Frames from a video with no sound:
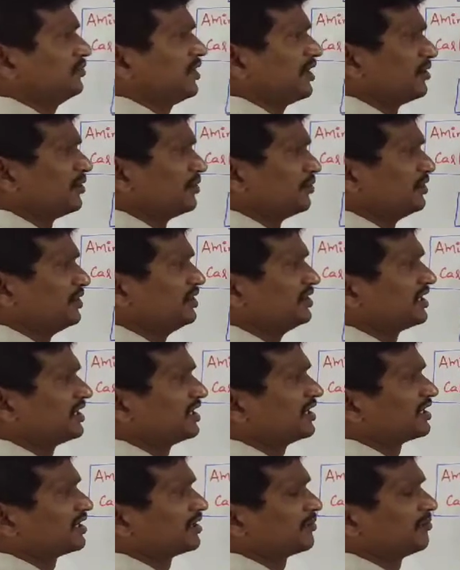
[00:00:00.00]
we are doing
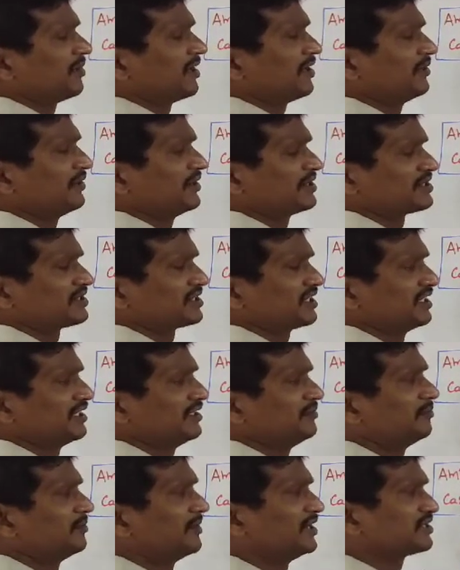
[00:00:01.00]
that
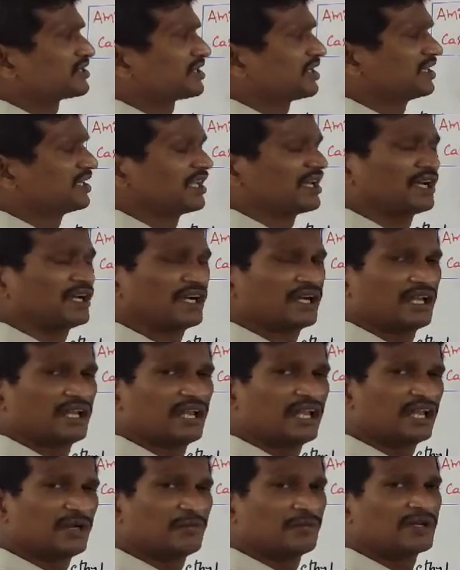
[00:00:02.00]
bioassay based on the
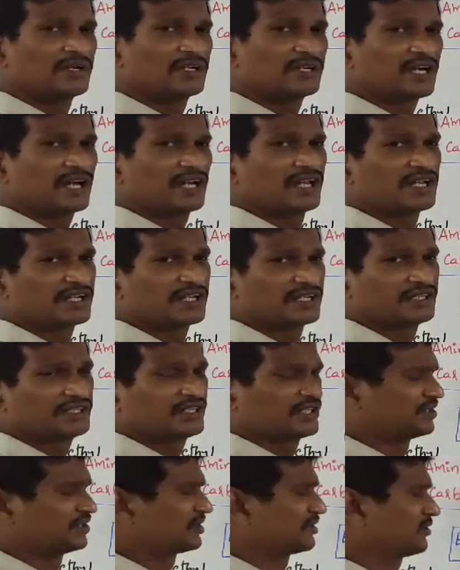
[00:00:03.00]
lemon coloring
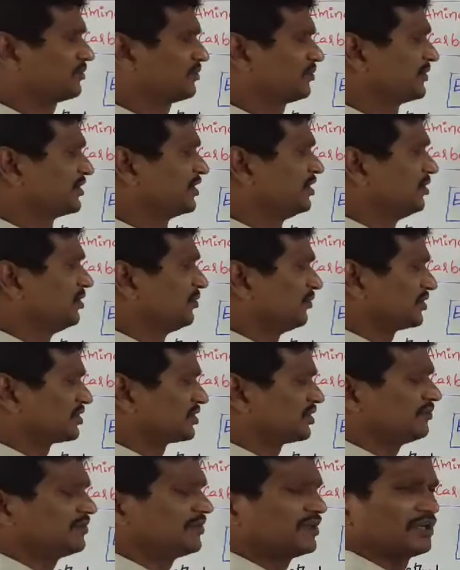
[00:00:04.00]
test.
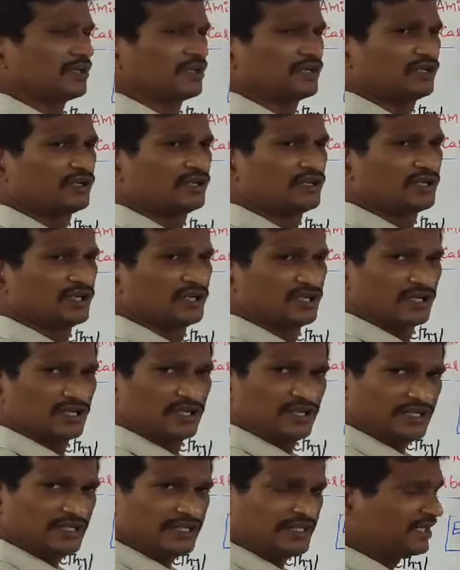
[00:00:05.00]
First of
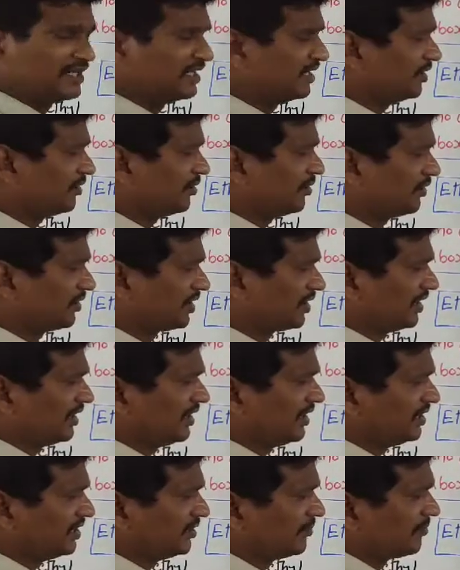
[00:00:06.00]
all, in a
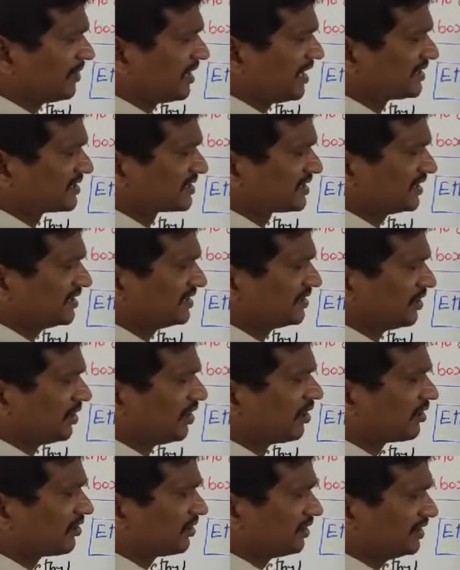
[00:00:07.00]
basket
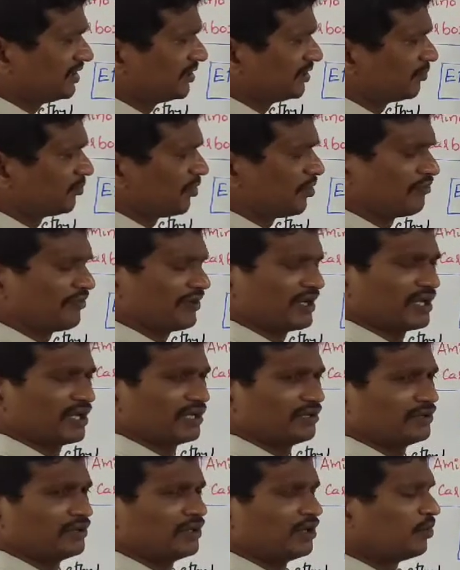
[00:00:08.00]
or in a bowl,
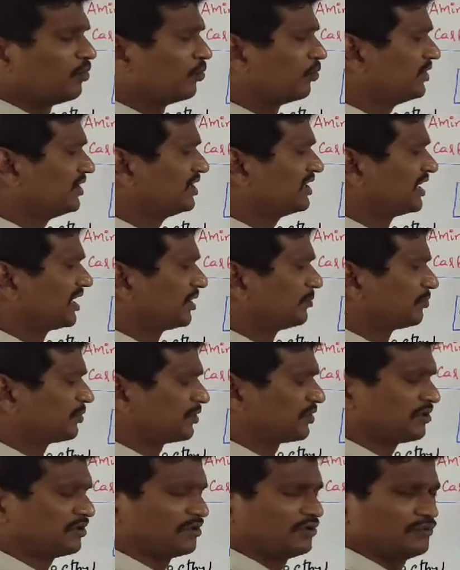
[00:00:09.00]
we
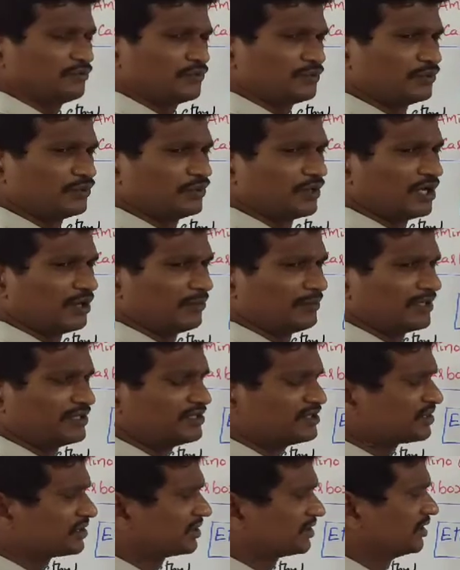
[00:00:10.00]
kept a few
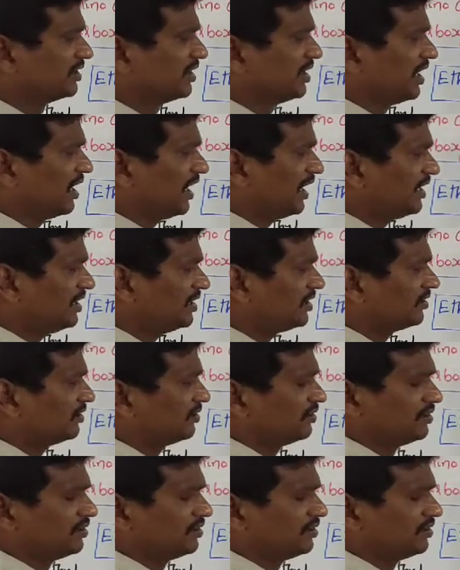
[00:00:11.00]
lemons and